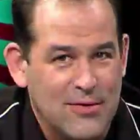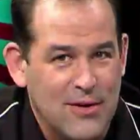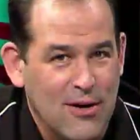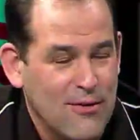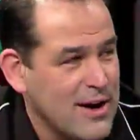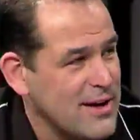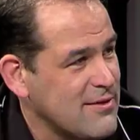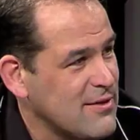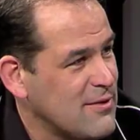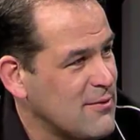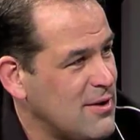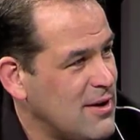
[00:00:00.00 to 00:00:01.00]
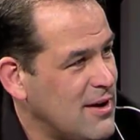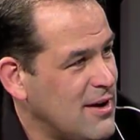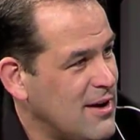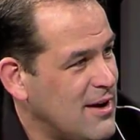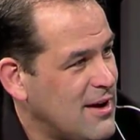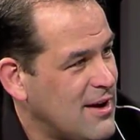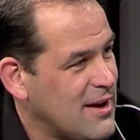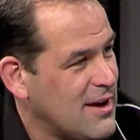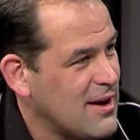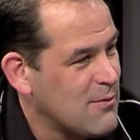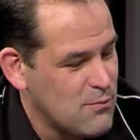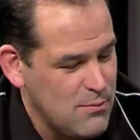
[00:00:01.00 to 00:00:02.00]
it there, right? Yeah, the
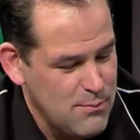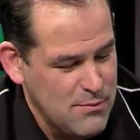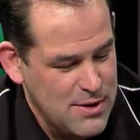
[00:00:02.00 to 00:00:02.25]
crotchety.